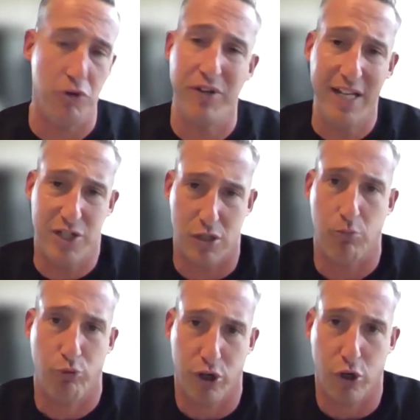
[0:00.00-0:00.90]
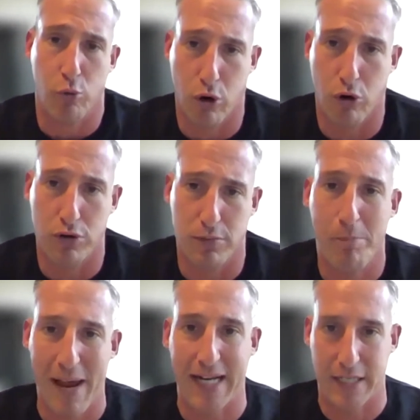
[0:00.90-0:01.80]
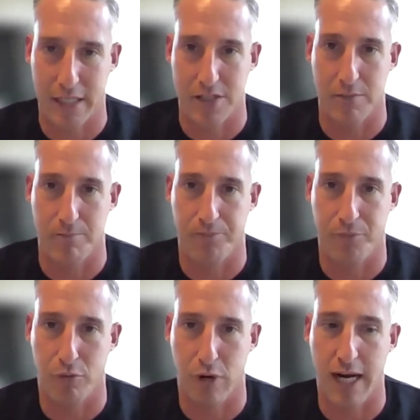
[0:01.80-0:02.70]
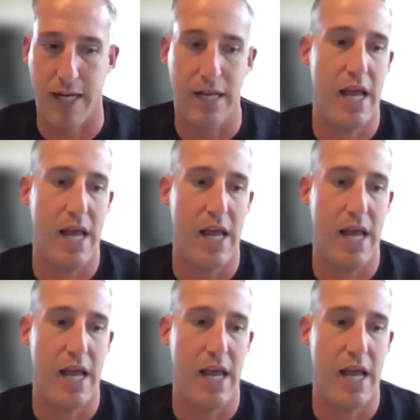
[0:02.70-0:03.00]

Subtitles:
need some real world mechanism, right?